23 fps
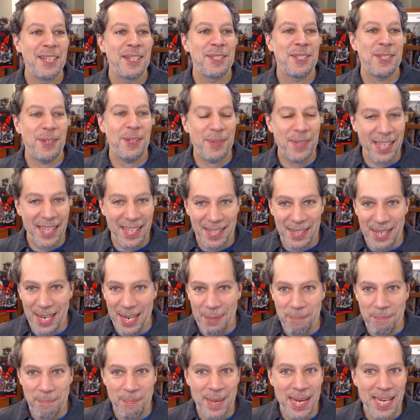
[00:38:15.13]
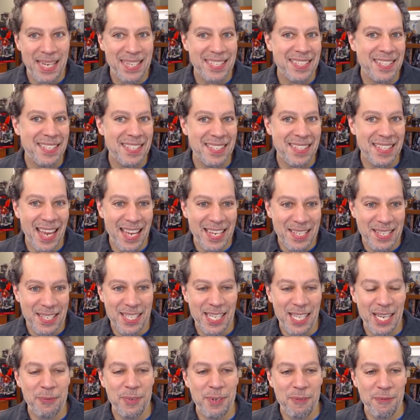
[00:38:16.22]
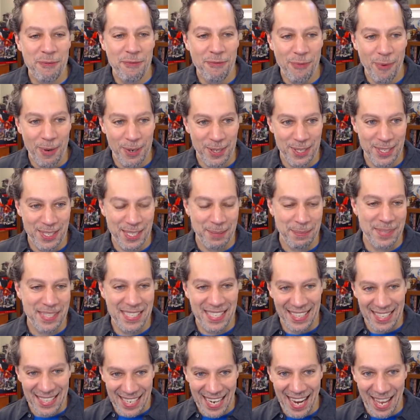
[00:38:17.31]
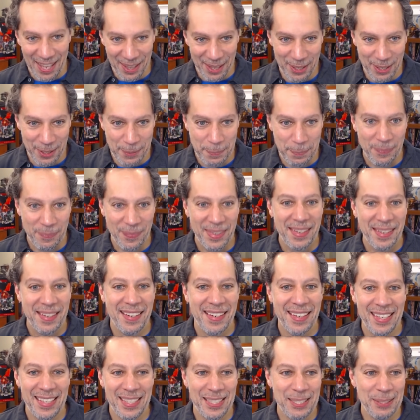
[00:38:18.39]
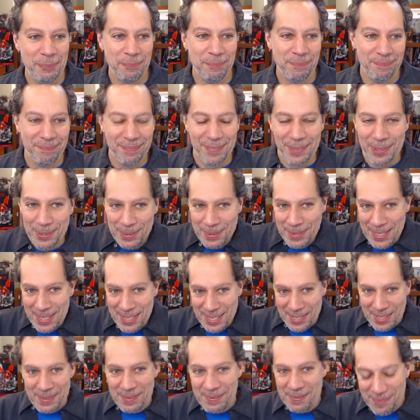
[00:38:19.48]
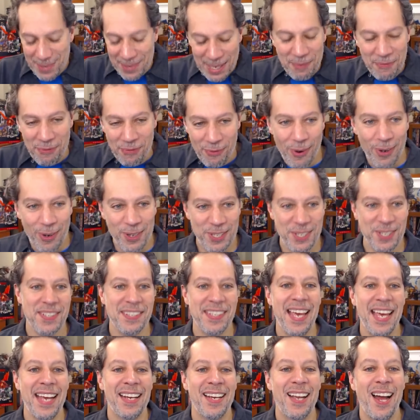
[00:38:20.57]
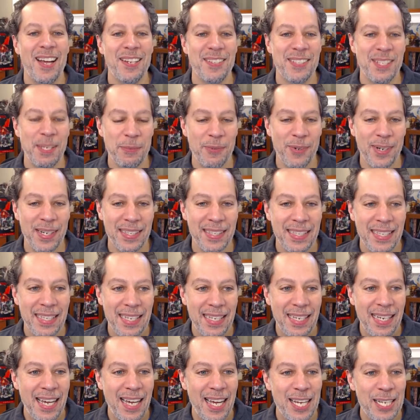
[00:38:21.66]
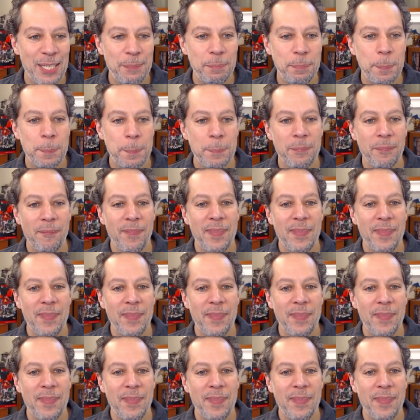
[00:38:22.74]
so that it makes sense that we've forced them together, or it just reinforces that concept, right? An